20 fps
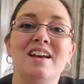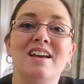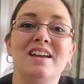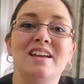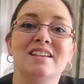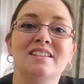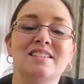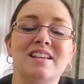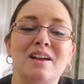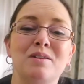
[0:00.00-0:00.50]

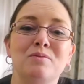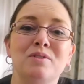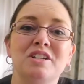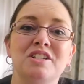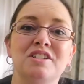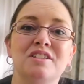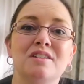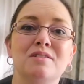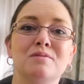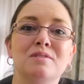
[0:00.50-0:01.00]
is I
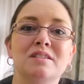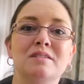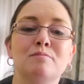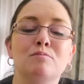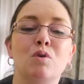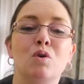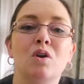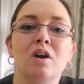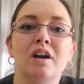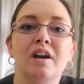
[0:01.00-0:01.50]
wish there was
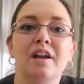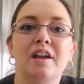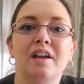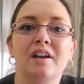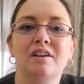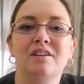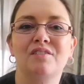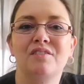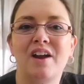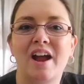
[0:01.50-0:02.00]
more
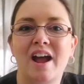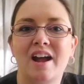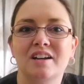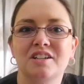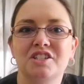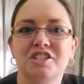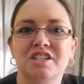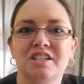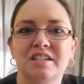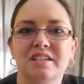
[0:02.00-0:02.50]

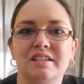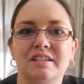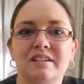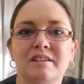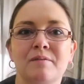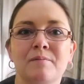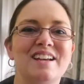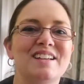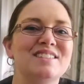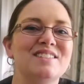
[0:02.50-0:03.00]
interaction.
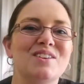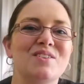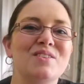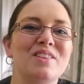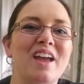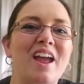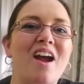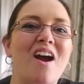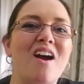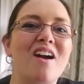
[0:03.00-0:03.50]
And so
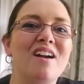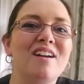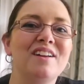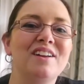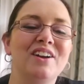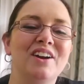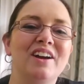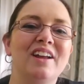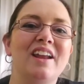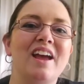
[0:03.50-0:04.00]
they are
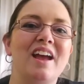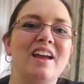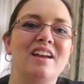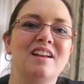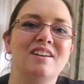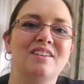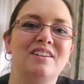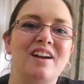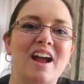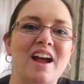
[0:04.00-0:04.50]
good at
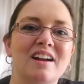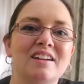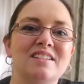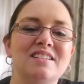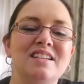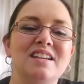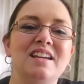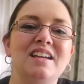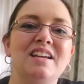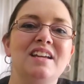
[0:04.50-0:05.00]

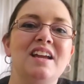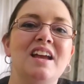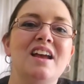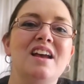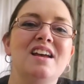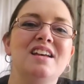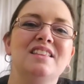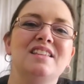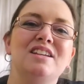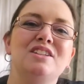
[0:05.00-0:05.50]
interacting.
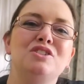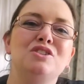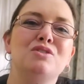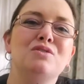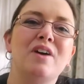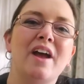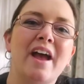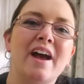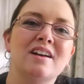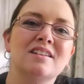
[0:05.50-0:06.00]
They
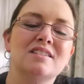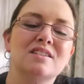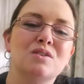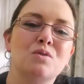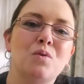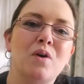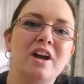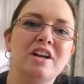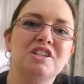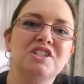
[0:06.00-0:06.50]
do ask
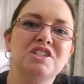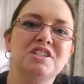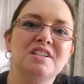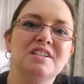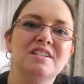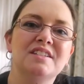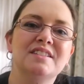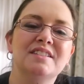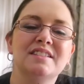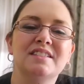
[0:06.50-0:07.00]

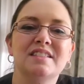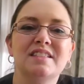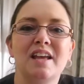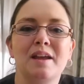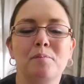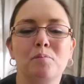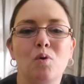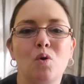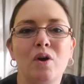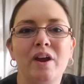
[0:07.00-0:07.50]
questions,
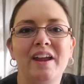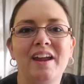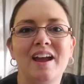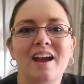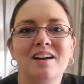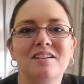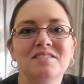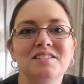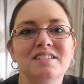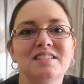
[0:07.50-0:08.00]
they point
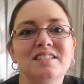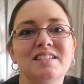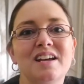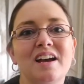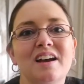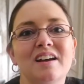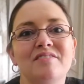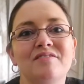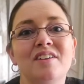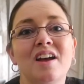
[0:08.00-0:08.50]
out
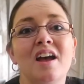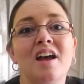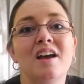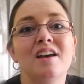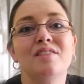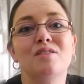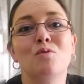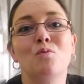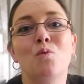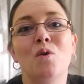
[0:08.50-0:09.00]
stuff.
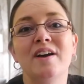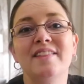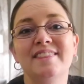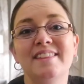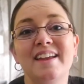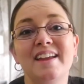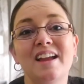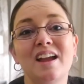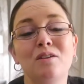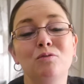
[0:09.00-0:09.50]
The one
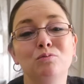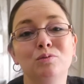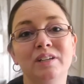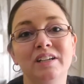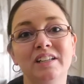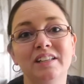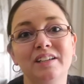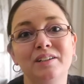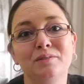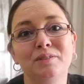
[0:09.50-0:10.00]
thing I
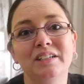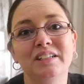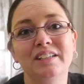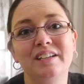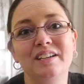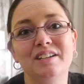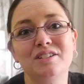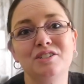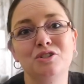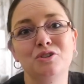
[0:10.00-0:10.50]
really,
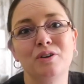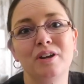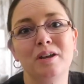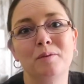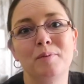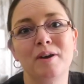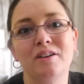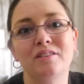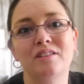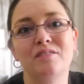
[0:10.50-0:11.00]
really enjoy
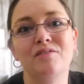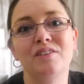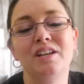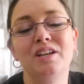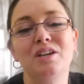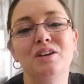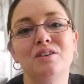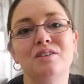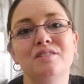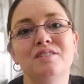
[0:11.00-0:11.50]
about the
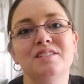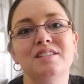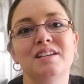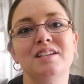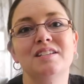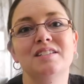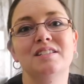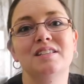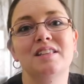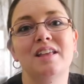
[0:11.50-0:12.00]
videos
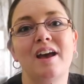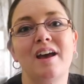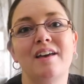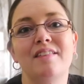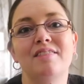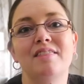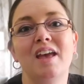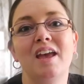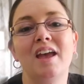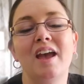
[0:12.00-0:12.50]
is
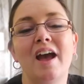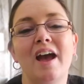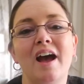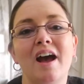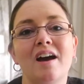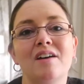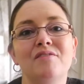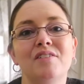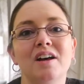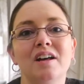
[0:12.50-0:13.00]
that they
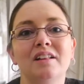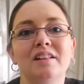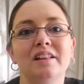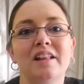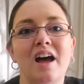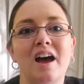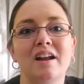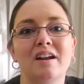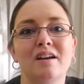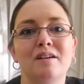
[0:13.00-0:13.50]
have a
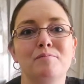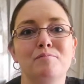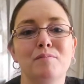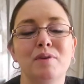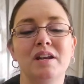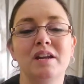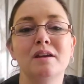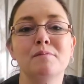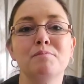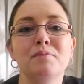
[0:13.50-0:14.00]
lot of
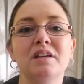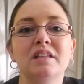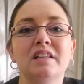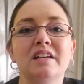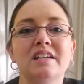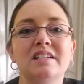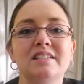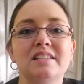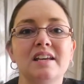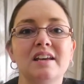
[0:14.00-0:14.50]

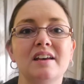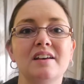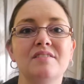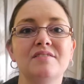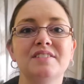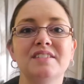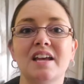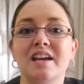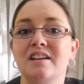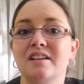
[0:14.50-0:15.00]

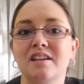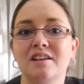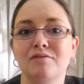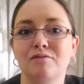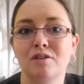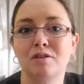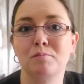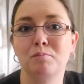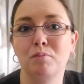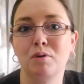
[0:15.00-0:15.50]
manipulatives and
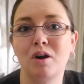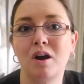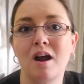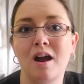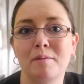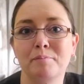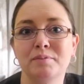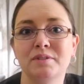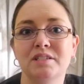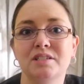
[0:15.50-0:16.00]
different
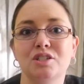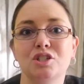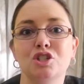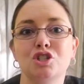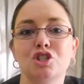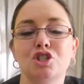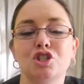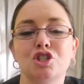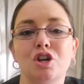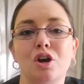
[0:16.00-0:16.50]
props to
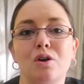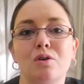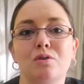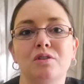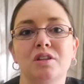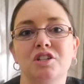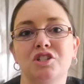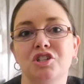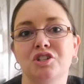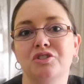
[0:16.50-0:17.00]
show
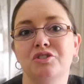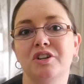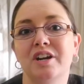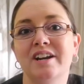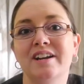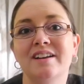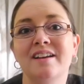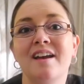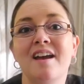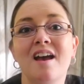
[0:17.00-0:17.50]
the
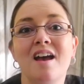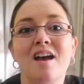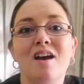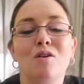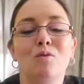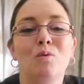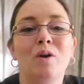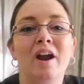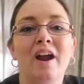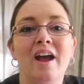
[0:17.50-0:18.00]
children.
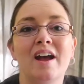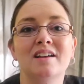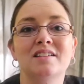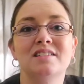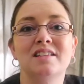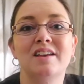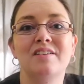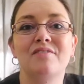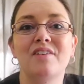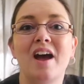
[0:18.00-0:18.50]
Whereas
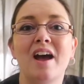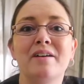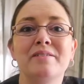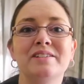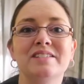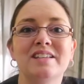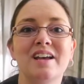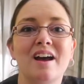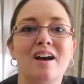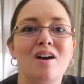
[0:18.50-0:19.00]
if I
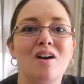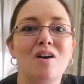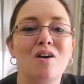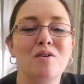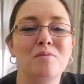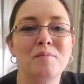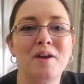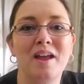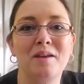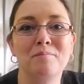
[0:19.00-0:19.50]
was at
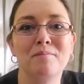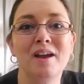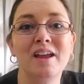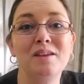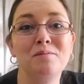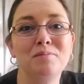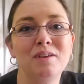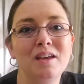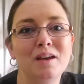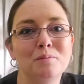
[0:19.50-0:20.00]
home, I
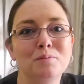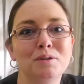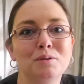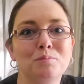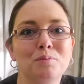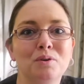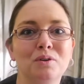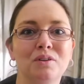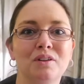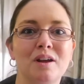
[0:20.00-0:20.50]
might be able to
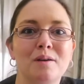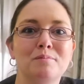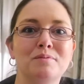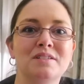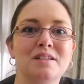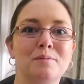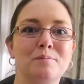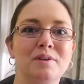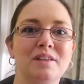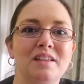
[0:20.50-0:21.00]
pull up
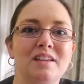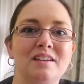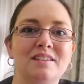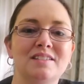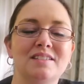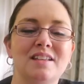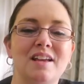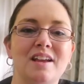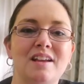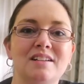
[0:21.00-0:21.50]
some of
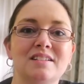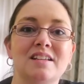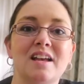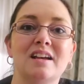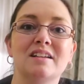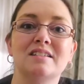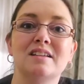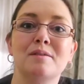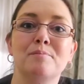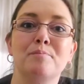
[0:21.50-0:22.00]
these things
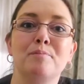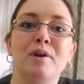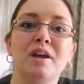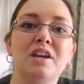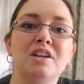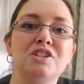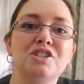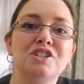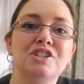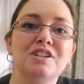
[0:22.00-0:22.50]
as a
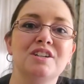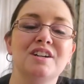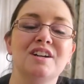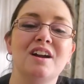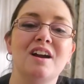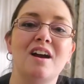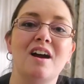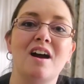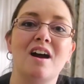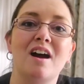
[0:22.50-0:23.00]

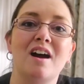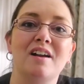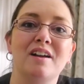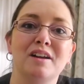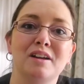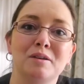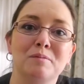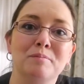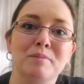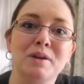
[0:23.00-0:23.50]
picture on a
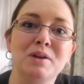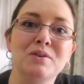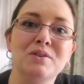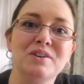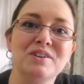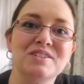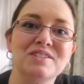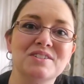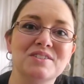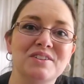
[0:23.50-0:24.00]

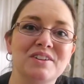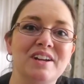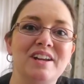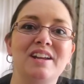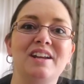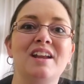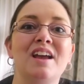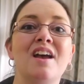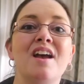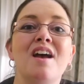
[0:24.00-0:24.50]
computer
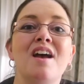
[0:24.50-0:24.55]
screen,